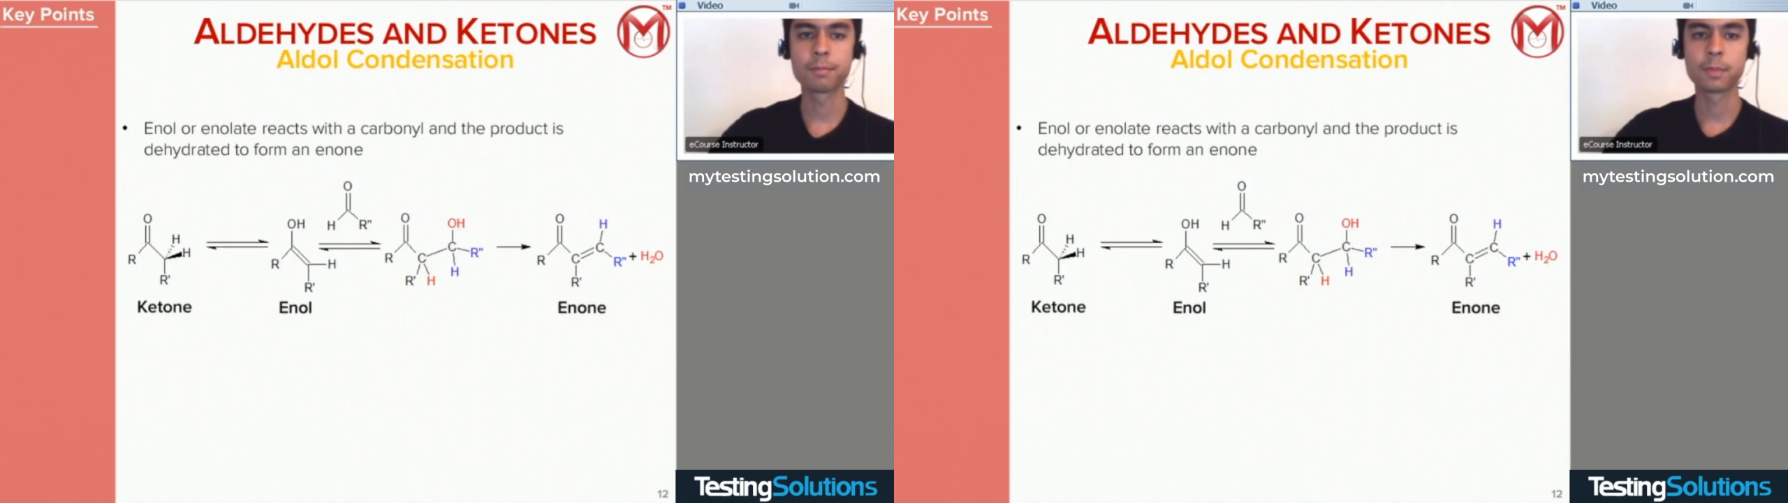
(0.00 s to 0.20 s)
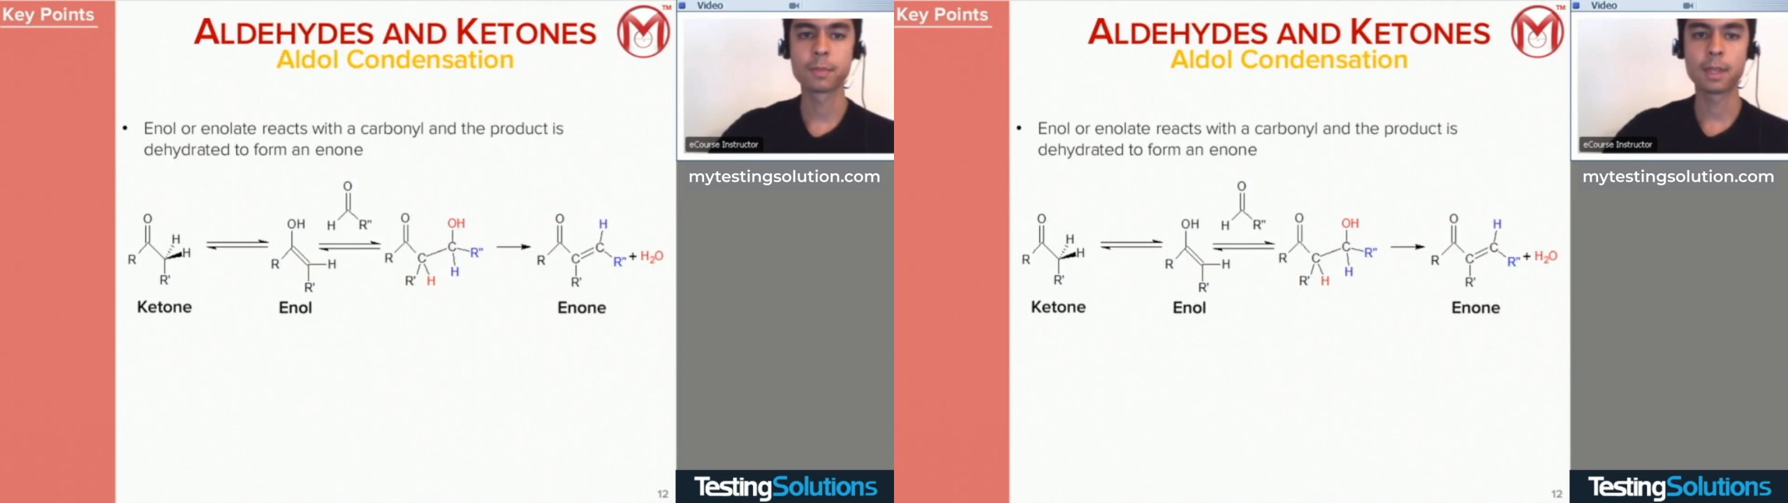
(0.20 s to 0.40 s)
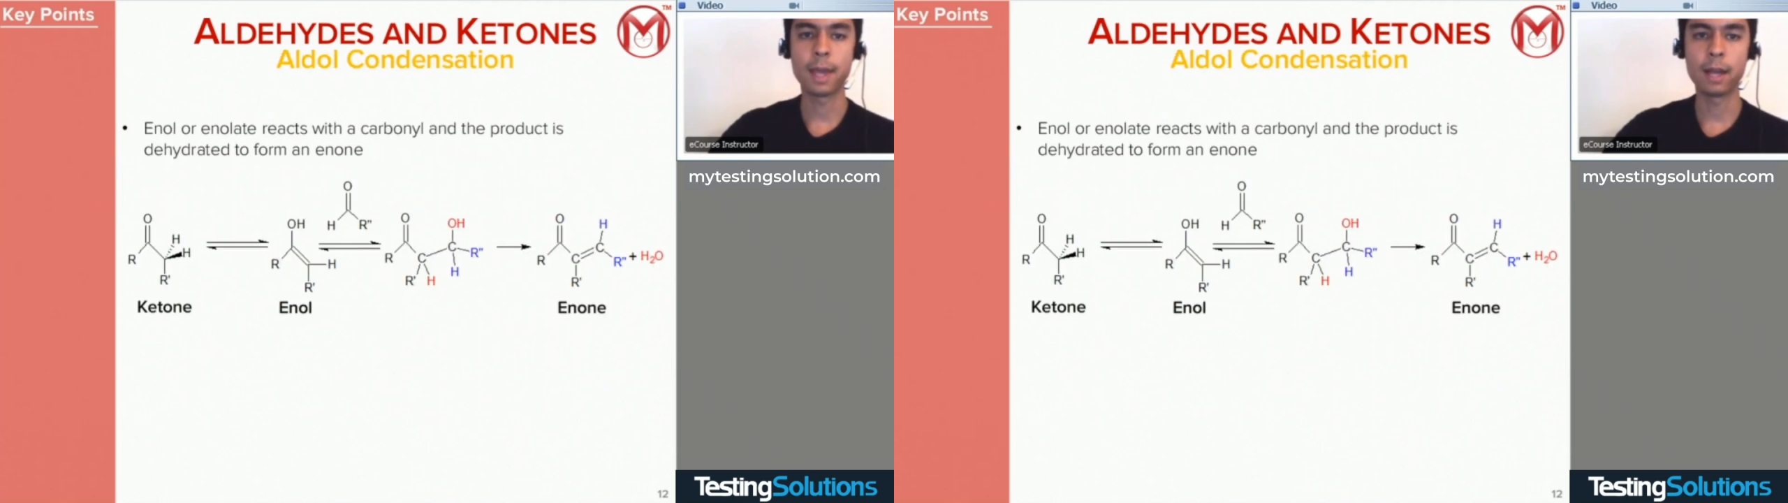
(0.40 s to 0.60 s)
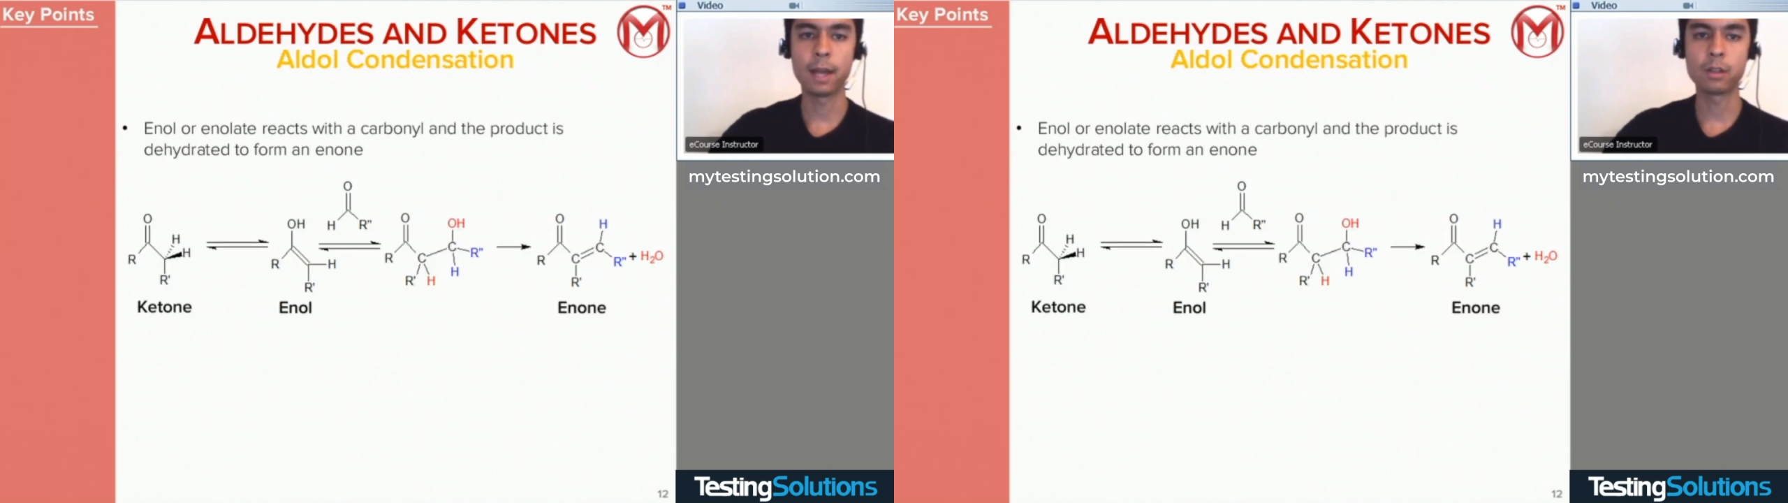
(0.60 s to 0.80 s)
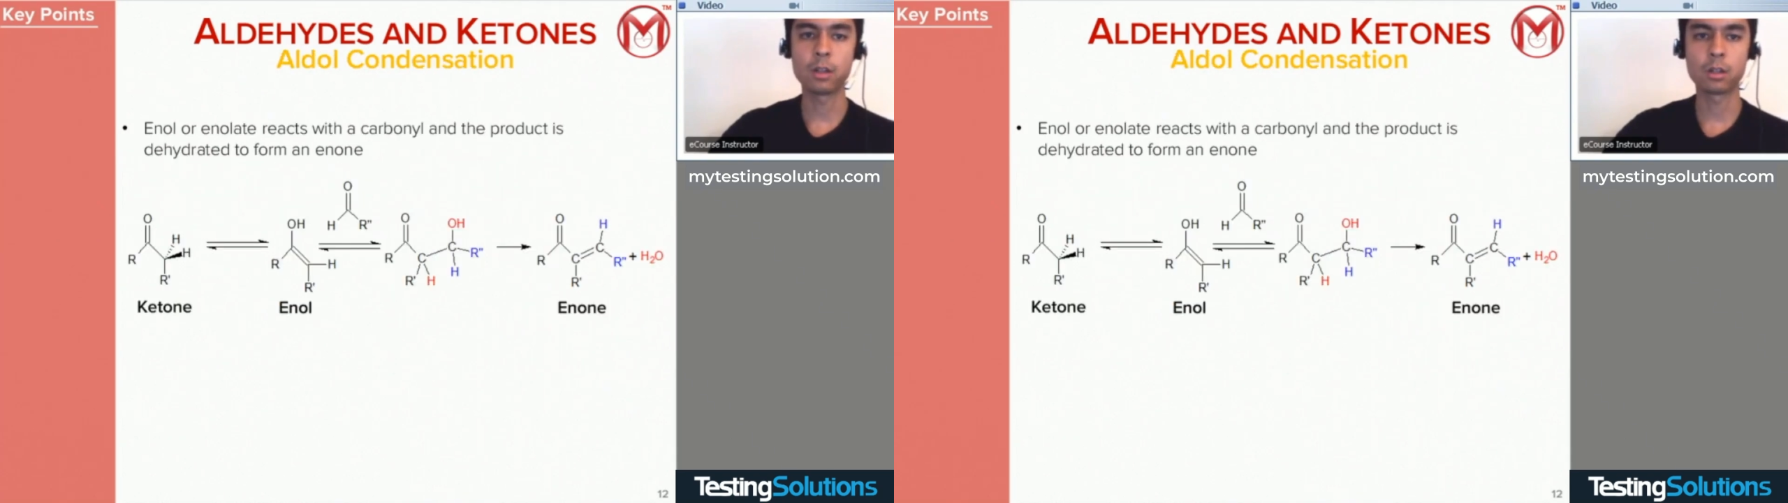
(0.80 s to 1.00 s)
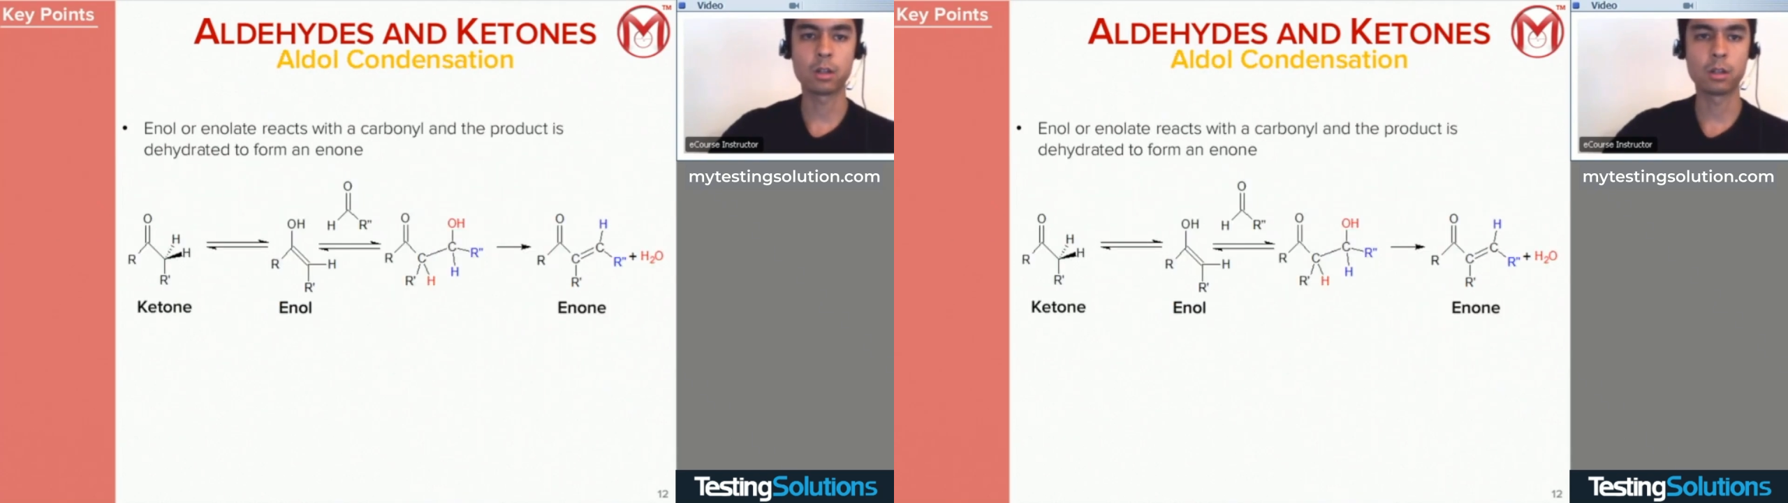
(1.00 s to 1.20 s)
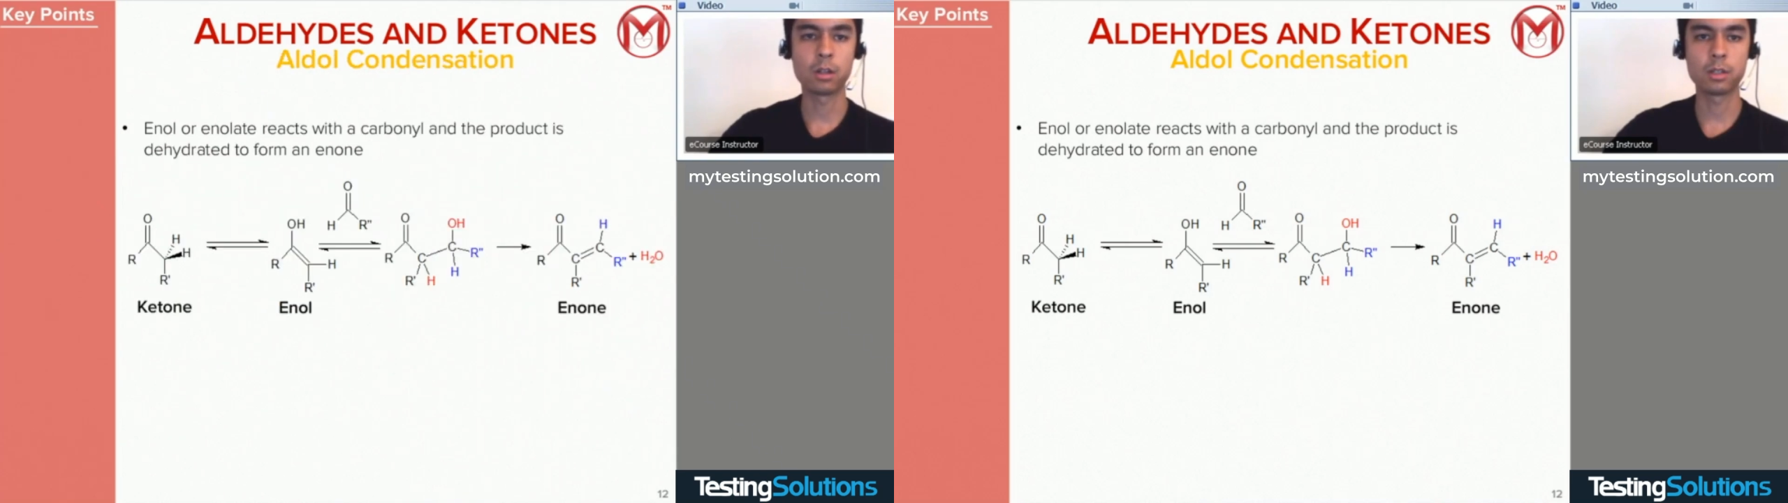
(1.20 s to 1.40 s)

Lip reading: Aldol condensations